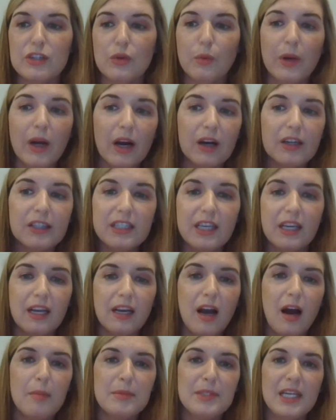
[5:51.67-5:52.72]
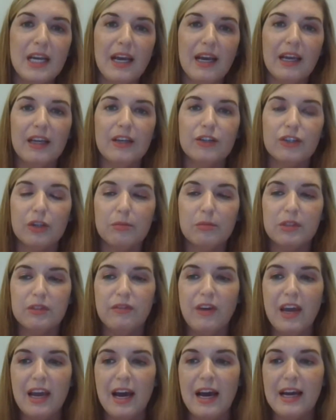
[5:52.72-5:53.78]
So we are seeing an uptick in terms of
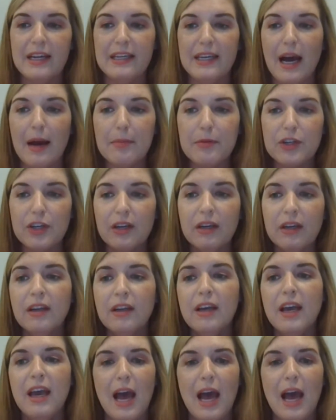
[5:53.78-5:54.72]
A I adoption.